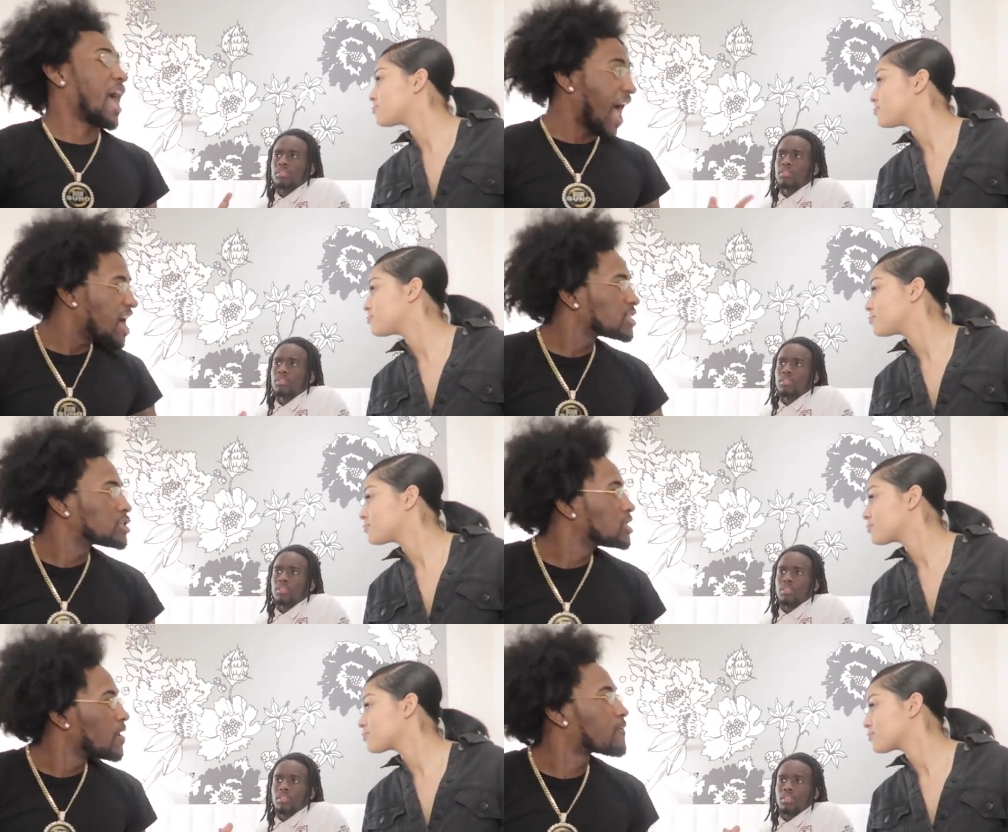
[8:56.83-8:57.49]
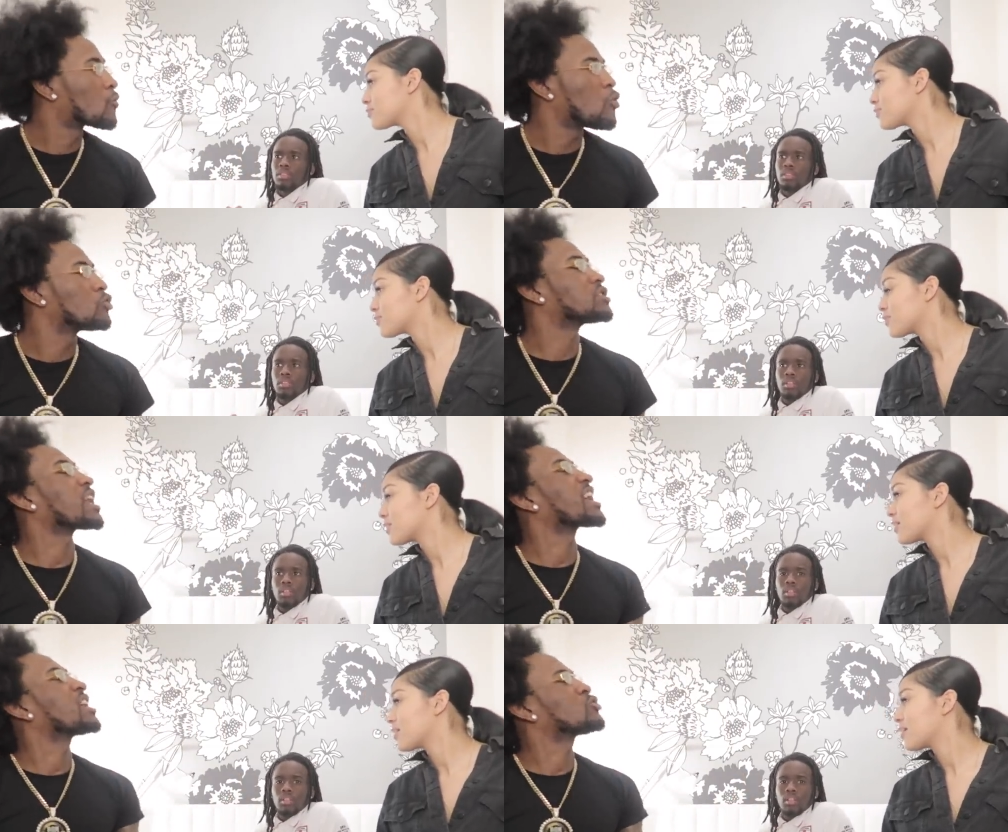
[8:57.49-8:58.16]
Speaker 1: Ashley, of
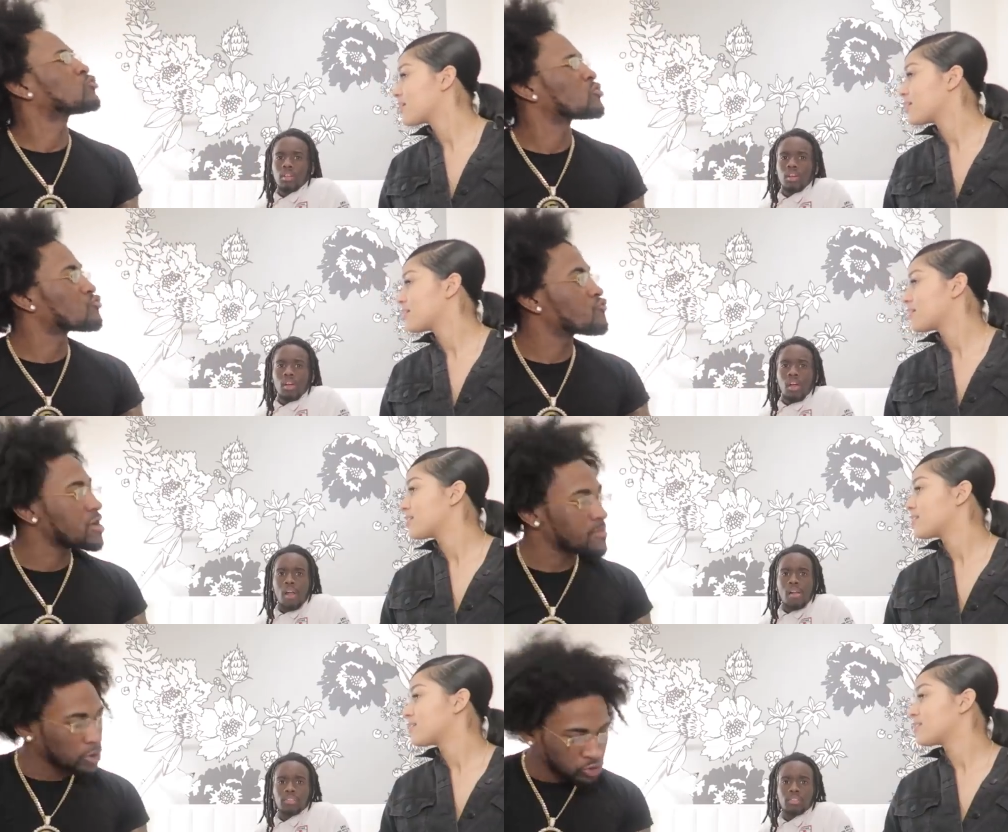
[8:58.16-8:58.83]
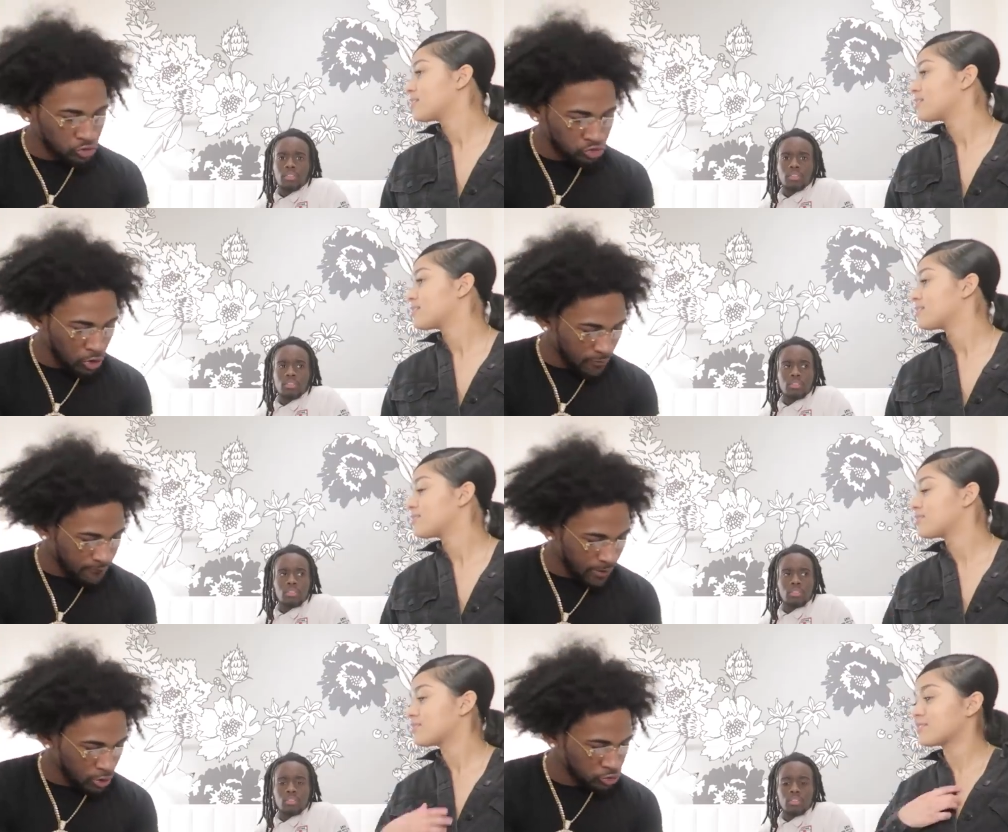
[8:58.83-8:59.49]
course. I got you in the green. I told you
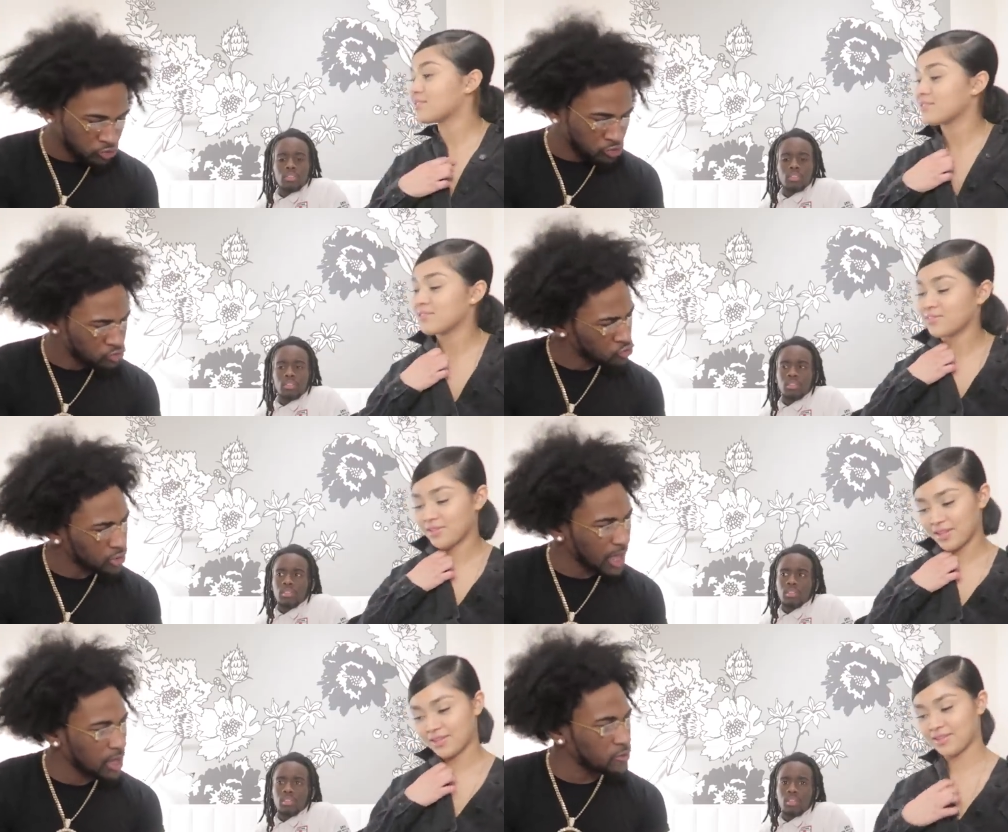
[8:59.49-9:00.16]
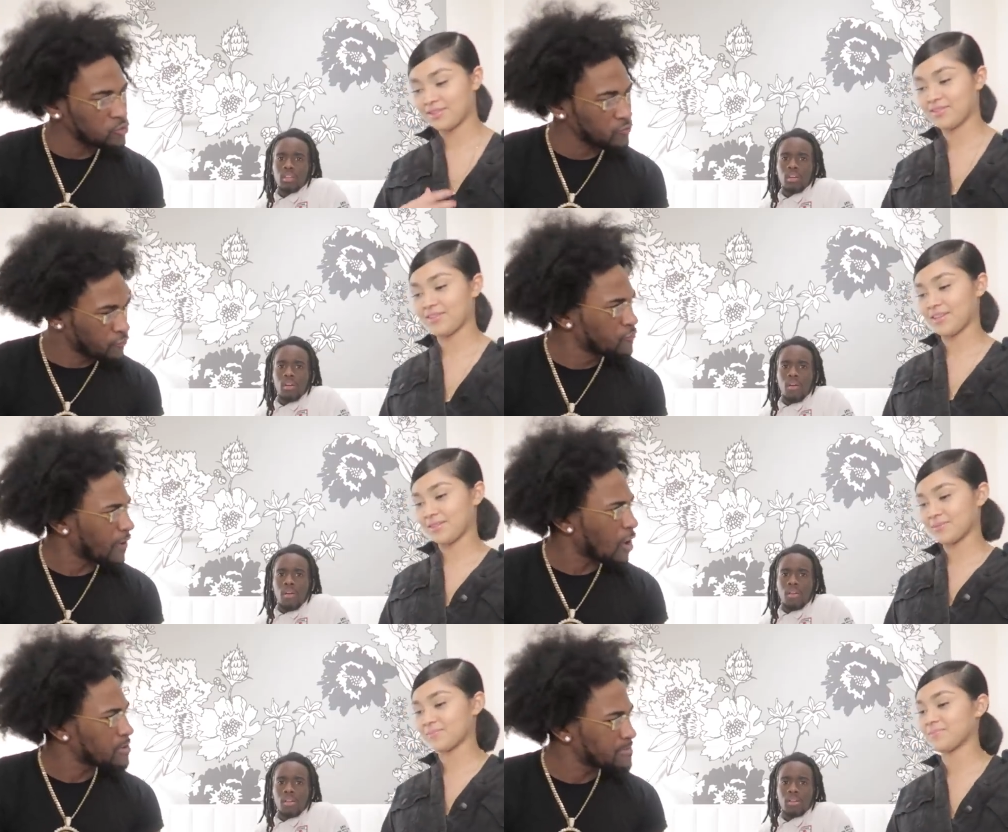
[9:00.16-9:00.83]
I followed you. You know that. You,
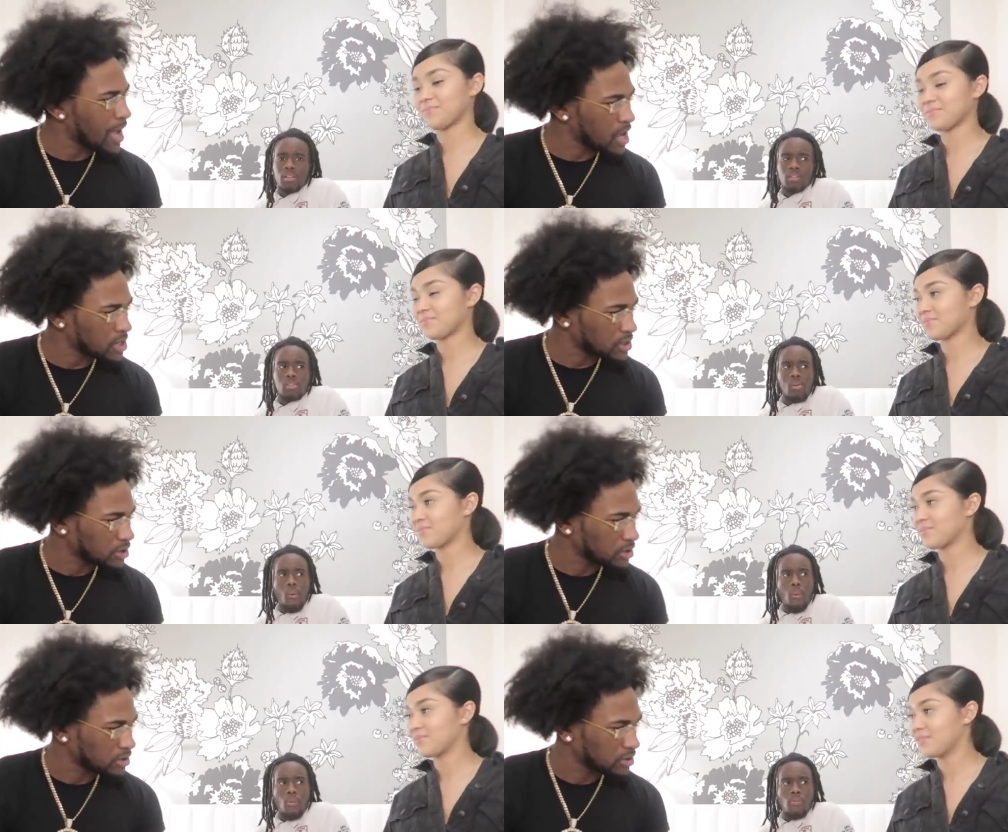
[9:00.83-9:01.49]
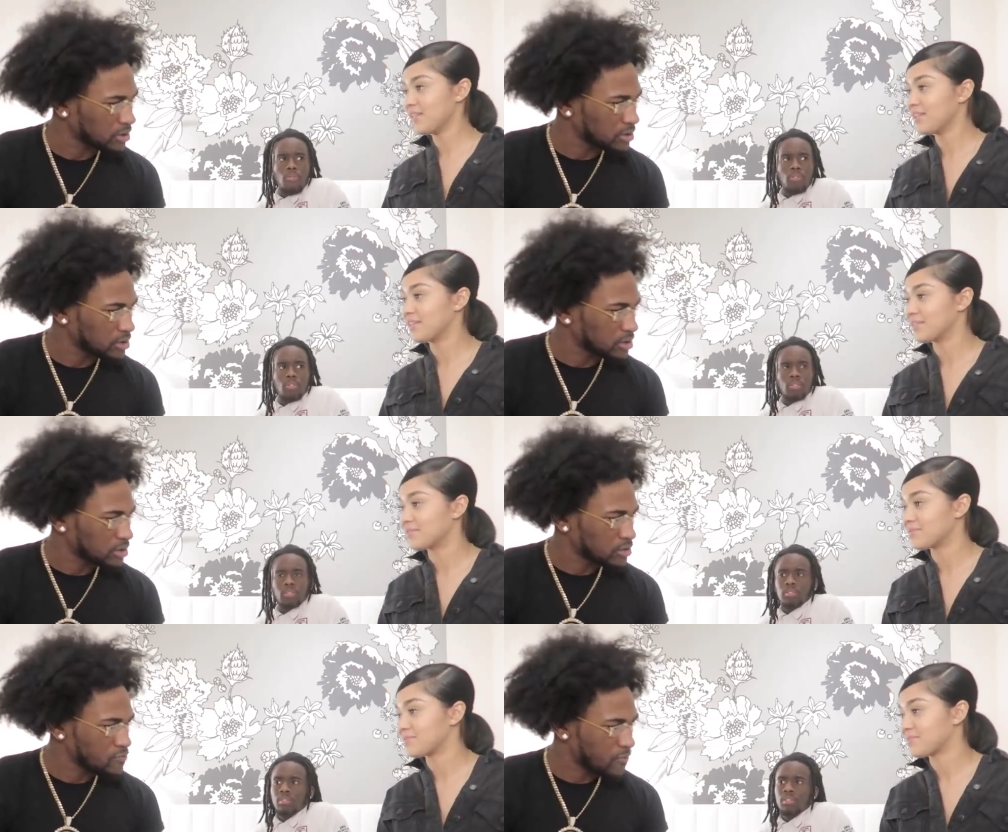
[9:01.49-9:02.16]
you follow me back? Yeah.
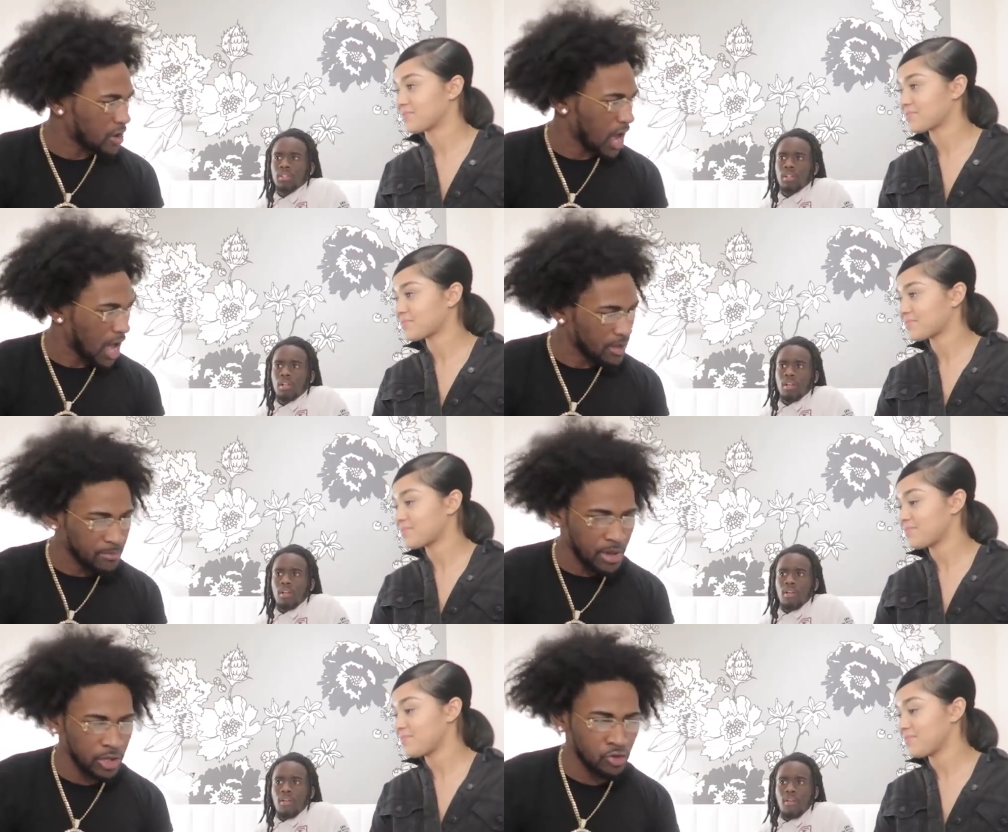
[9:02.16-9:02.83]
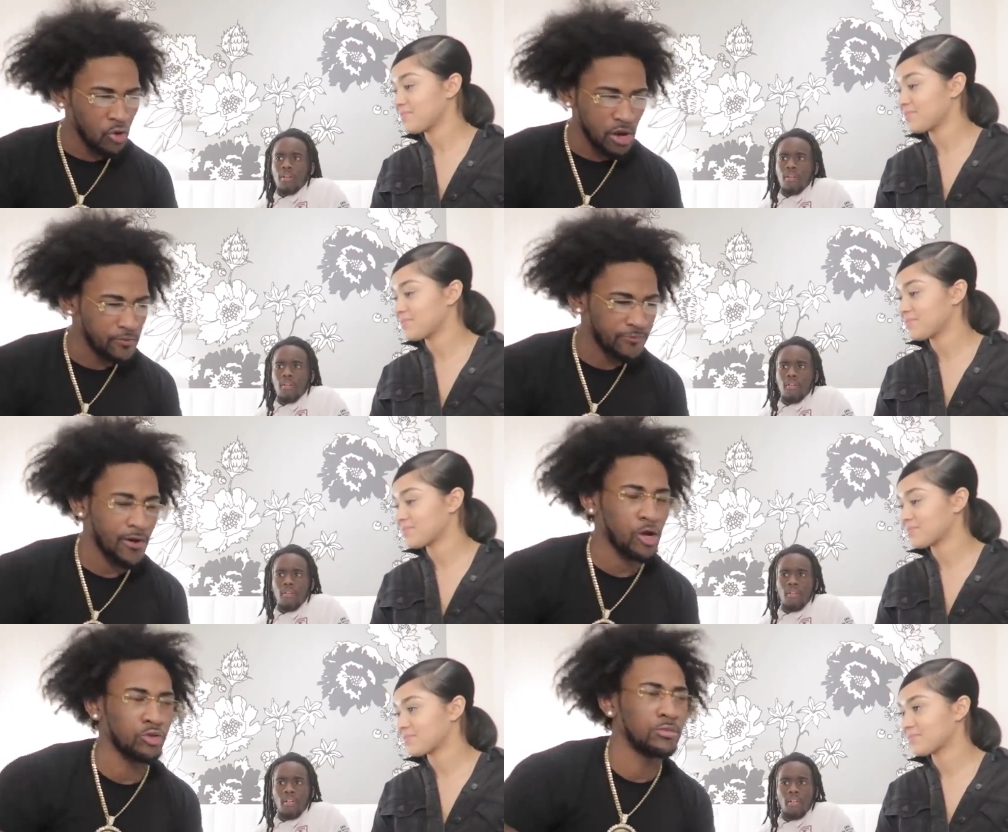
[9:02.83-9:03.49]
You follow. I bet. Don't come
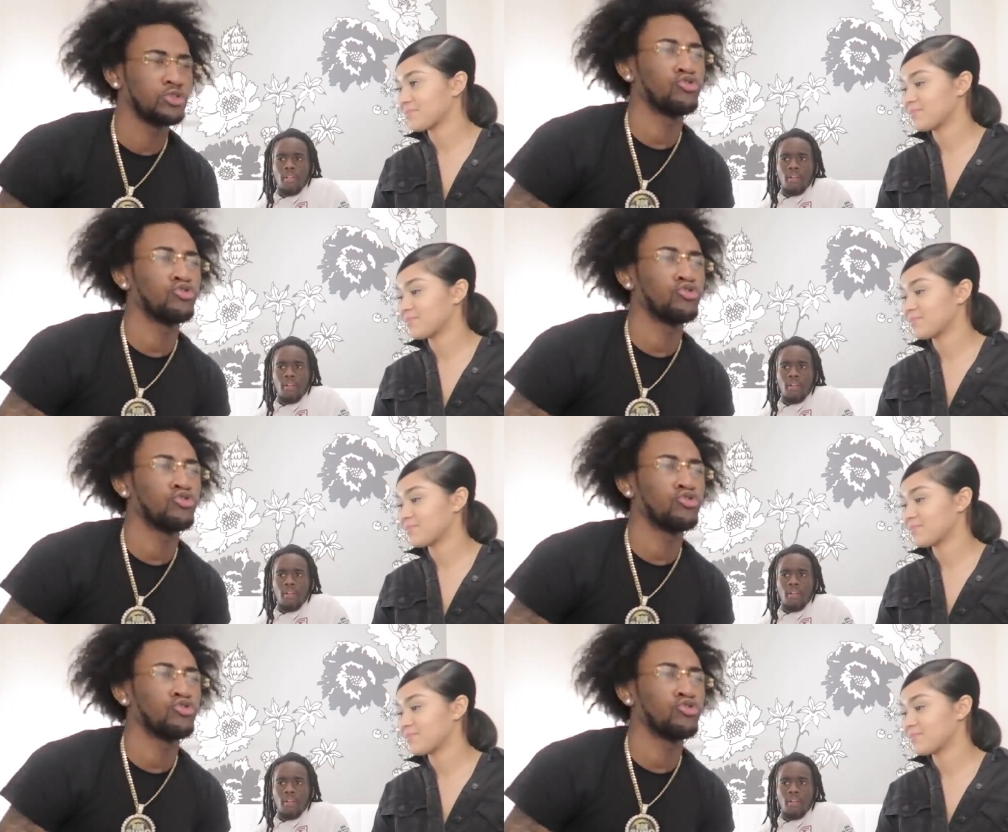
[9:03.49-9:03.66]
follow me.